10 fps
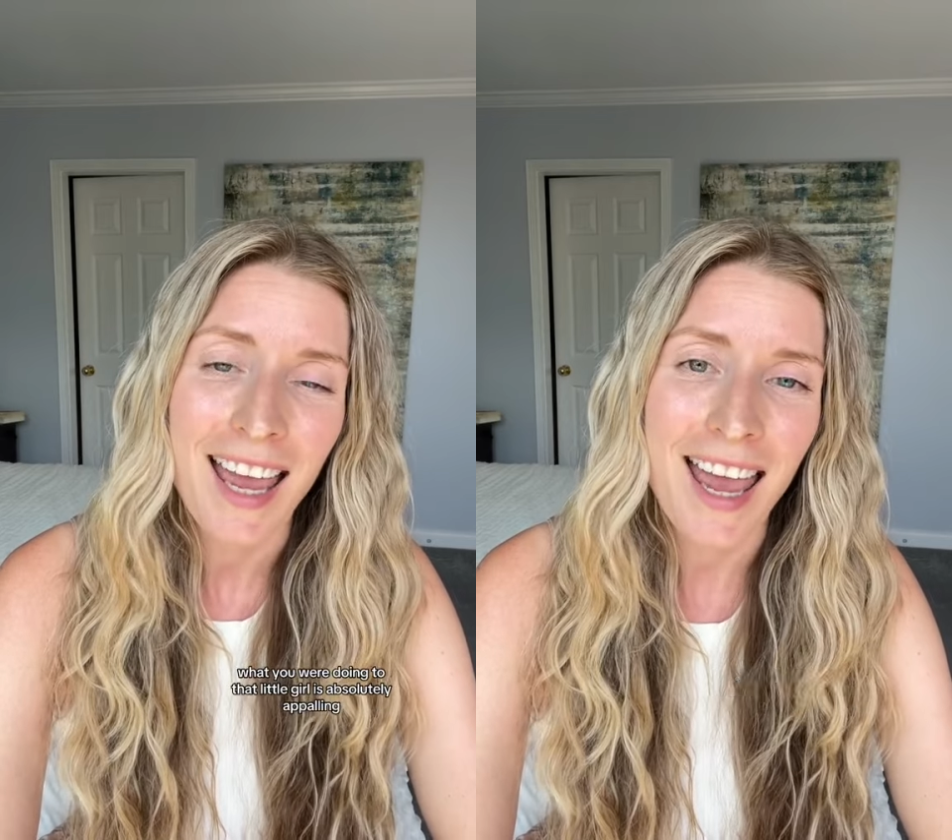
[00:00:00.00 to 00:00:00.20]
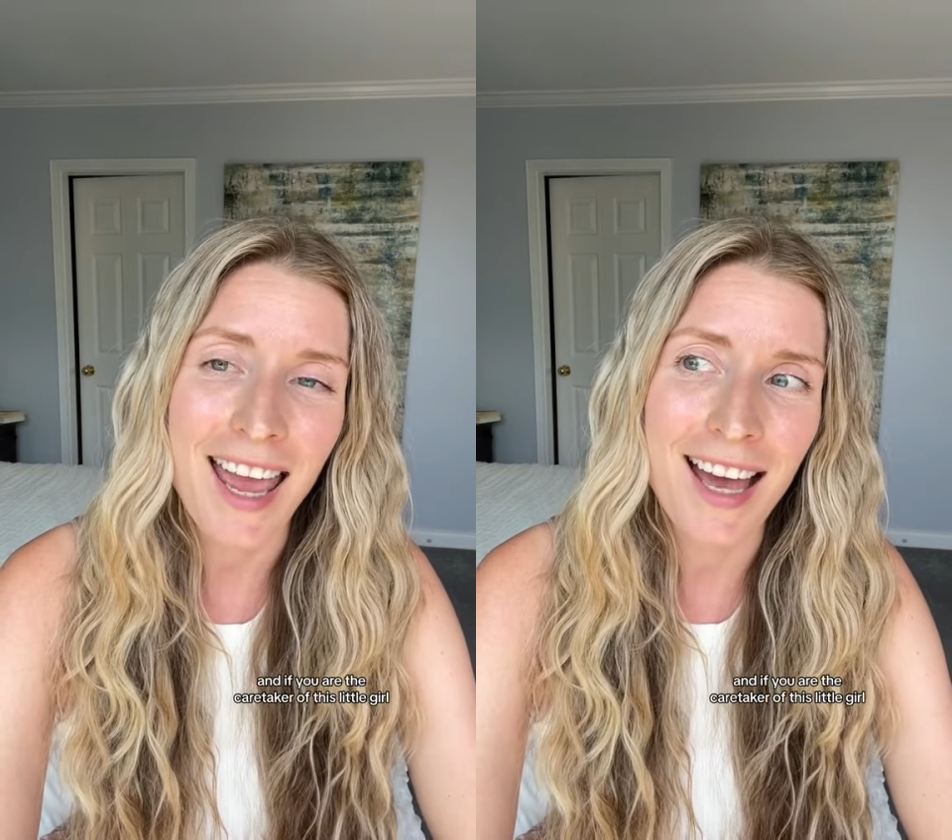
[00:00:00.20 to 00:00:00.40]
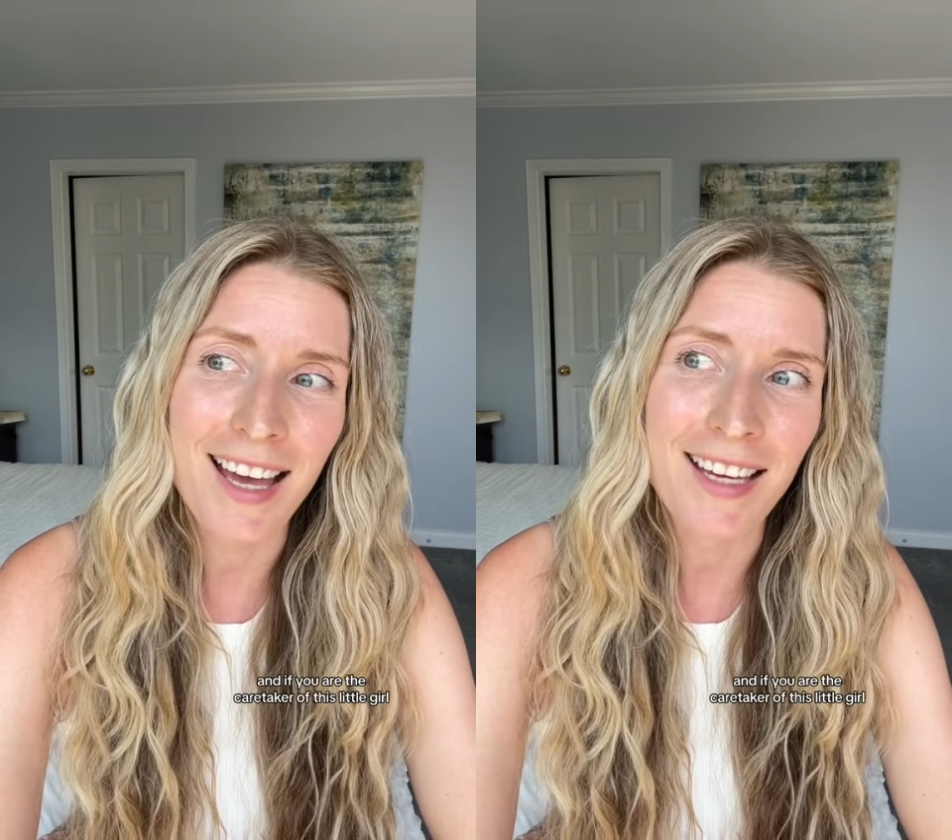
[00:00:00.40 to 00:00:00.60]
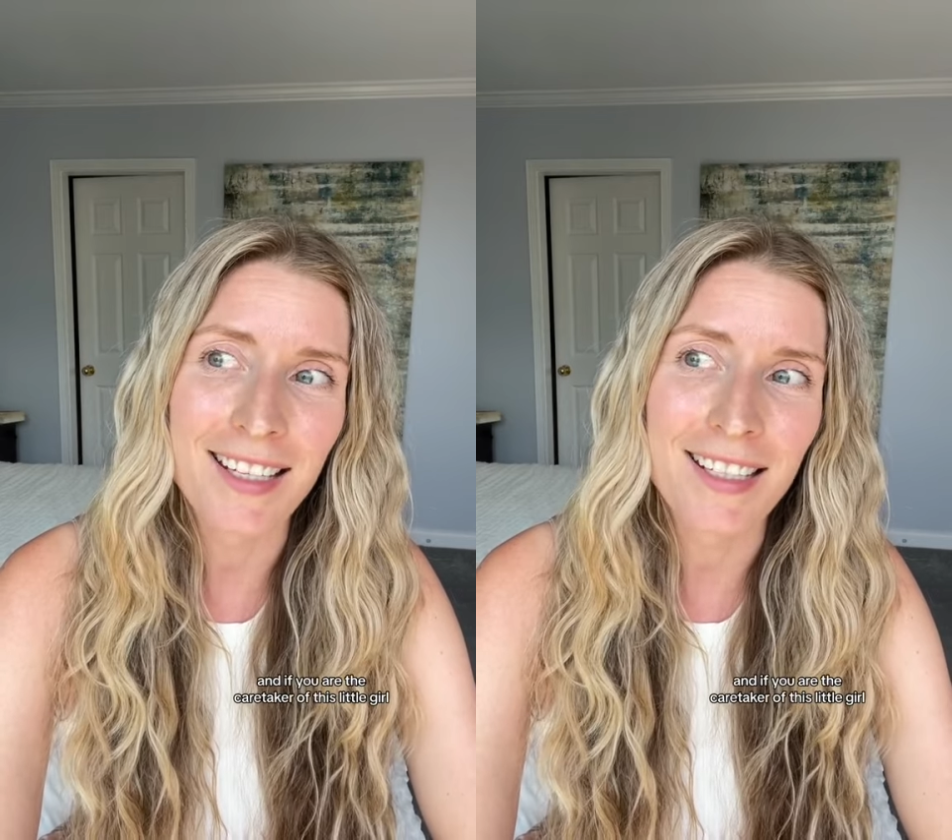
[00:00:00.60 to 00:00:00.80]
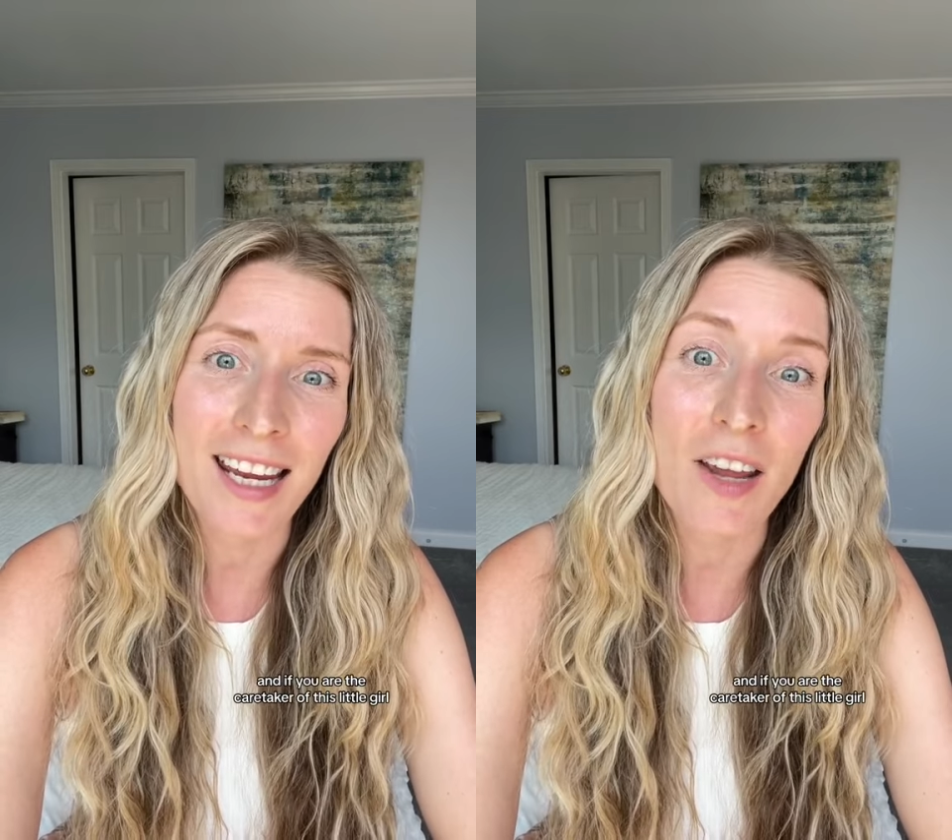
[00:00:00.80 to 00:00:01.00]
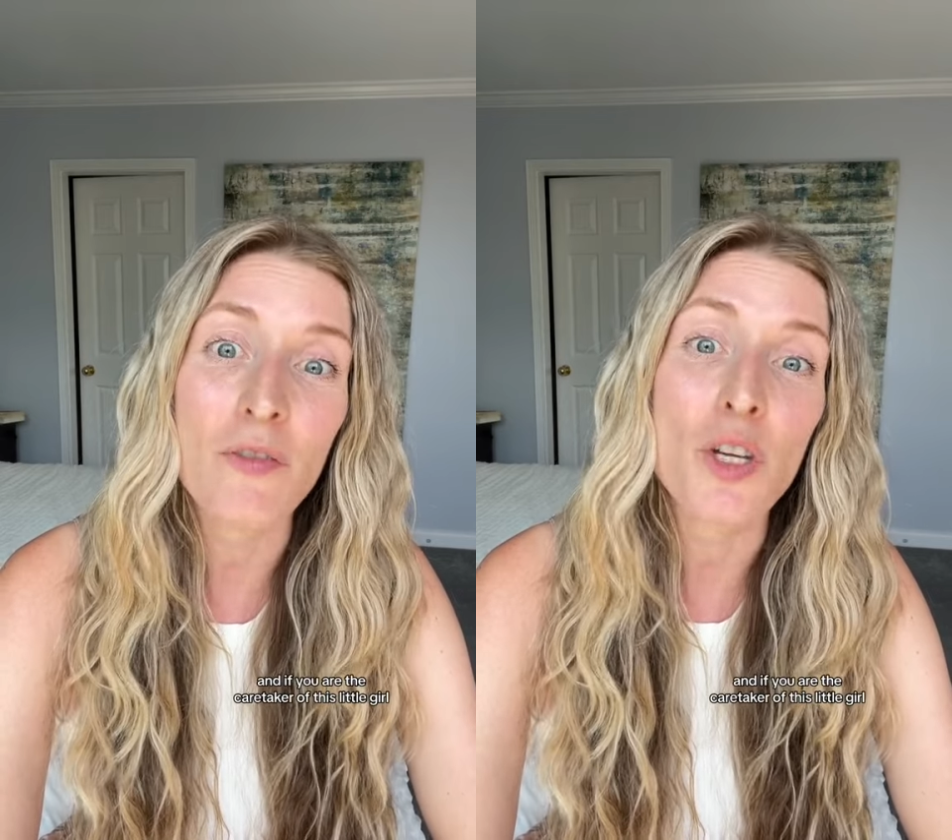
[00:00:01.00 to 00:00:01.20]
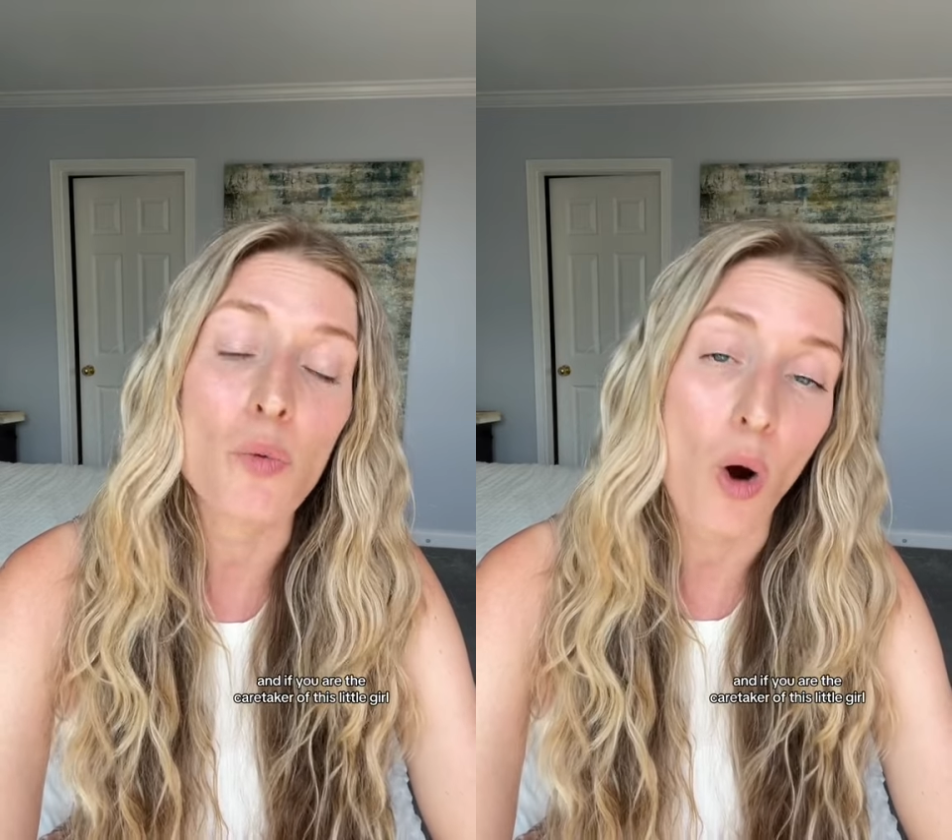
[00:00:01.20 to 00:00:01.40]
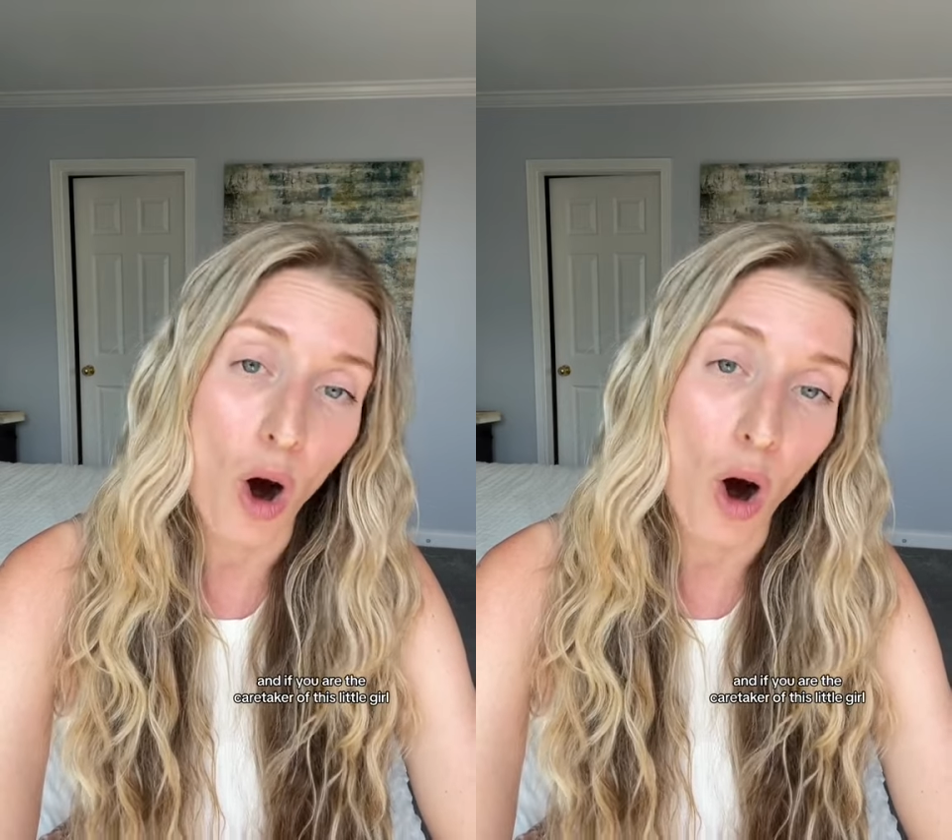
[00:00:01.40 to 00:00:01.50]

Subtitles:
And if you